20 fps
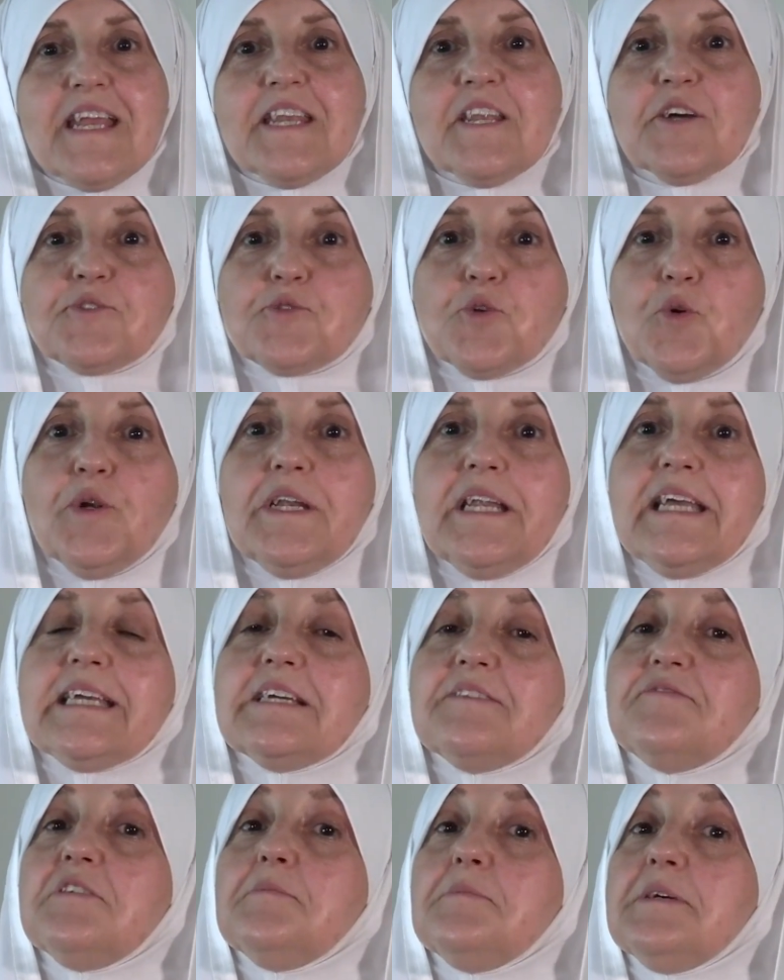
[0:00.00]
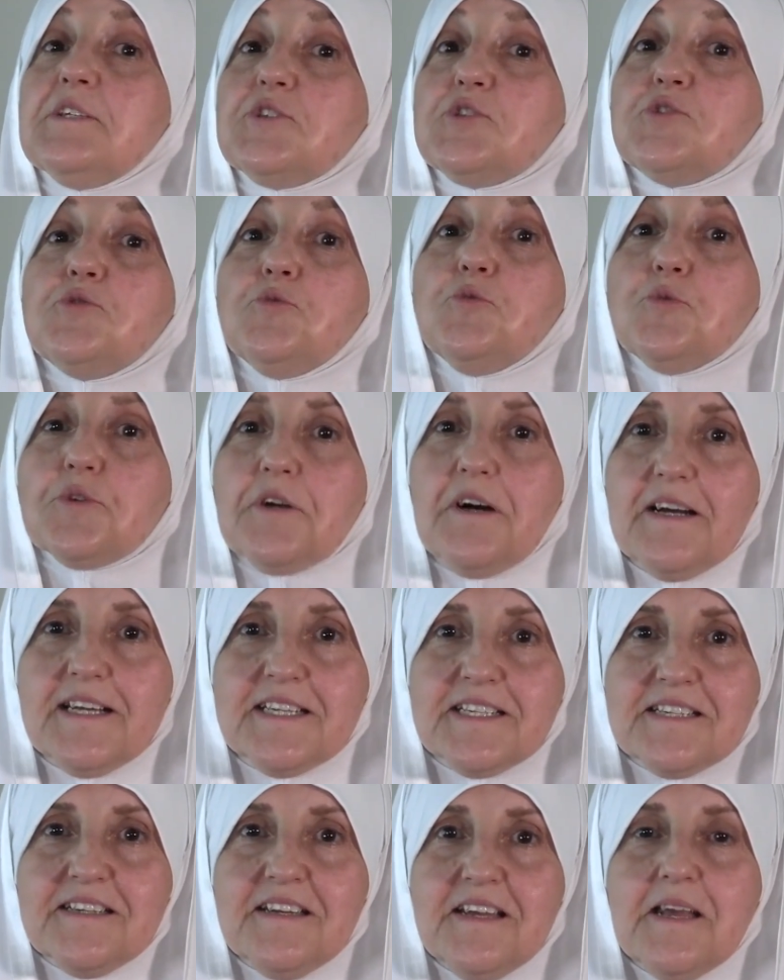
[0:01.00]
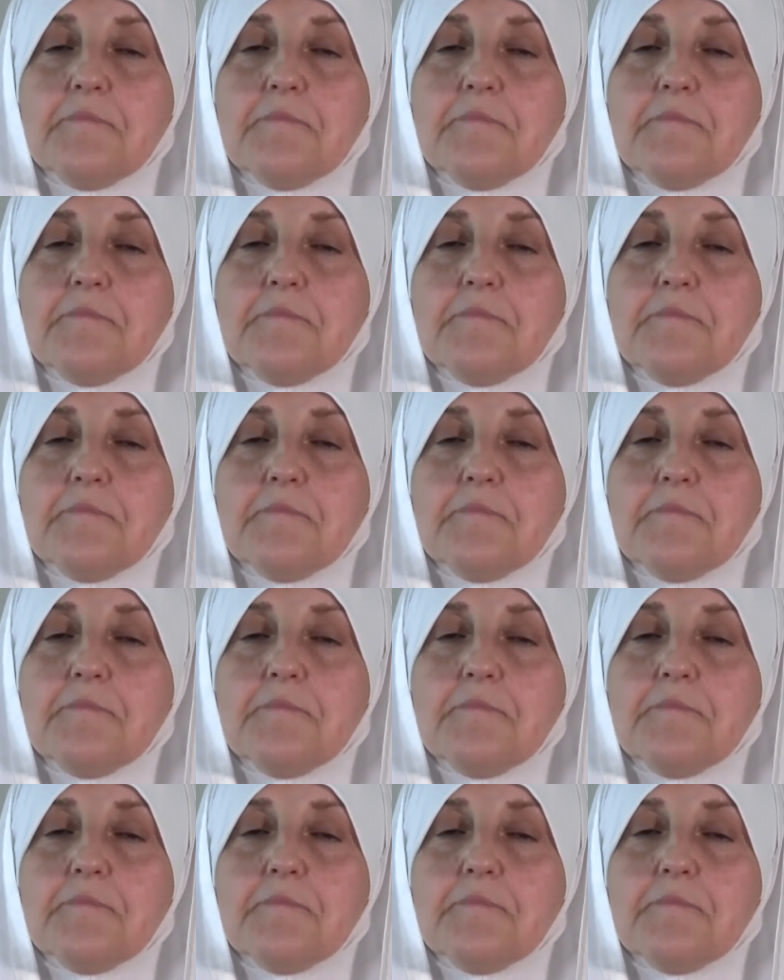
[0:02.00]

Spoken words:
Not only give Him His due right,